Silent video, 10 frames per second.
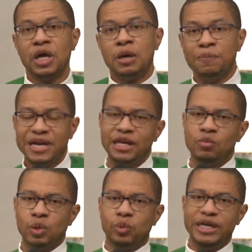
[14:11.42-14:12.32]
Meaning
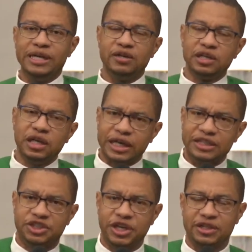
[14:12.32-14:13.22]
when we look
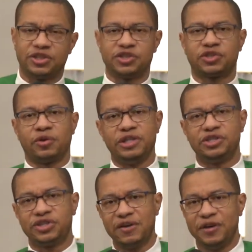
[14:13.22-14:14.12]
at Genesis
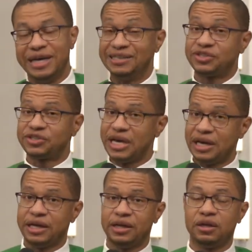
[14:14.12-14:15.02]
37, it's
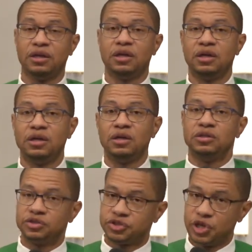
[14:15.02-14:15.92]
telling
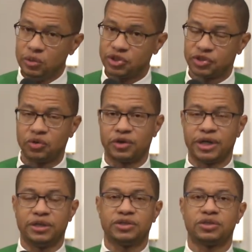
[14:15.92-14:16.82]
2
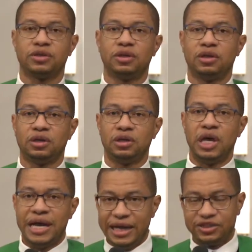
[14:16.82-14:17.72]
stories.
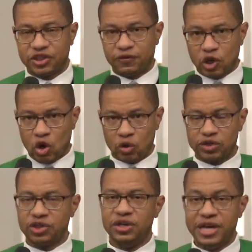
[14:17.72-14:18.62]
It's, of
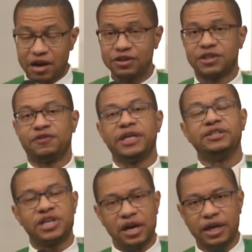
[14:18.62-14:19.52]
course, narratively
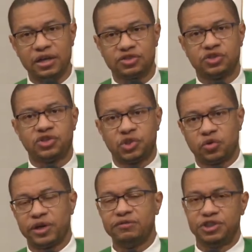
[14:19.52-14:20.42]
telling us the
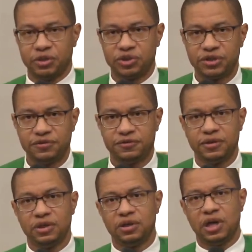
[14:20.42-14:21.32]
story of Joseph
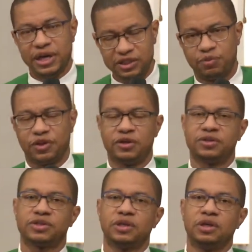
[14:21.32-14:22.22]
and his
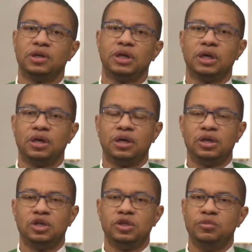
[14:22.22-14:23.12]
brothers.
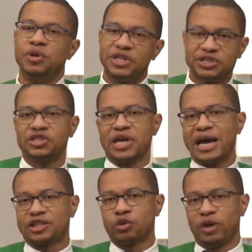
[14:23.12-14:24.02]
But this is
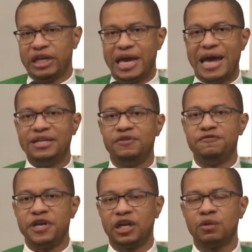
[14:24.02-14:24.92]
actually a
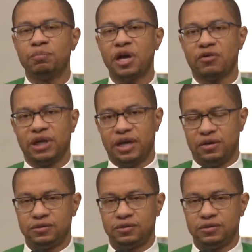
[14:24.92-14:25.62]
Davidic parallel.